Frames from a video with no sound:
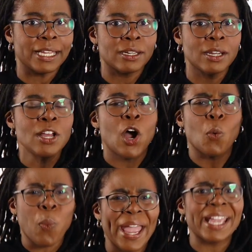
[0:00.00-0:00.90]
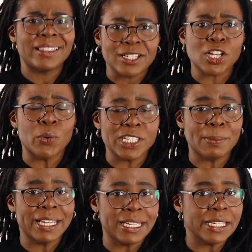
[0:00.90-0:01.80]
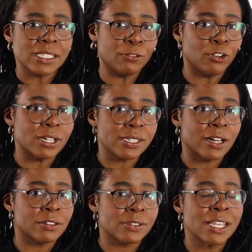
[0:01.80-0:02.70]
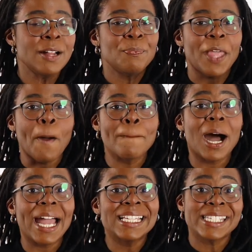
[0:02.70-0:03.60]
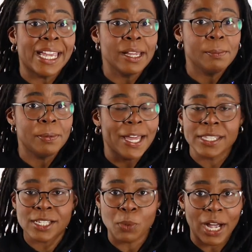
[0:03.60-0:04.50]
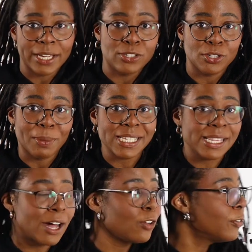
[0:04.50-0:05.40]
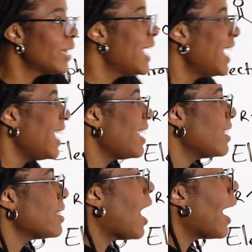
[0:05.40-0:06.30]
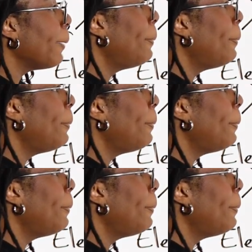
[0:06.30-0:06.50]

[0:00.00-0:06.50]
in a way that's going to make it easy for ourselves. Now, my tip, and this is what I do myself, is I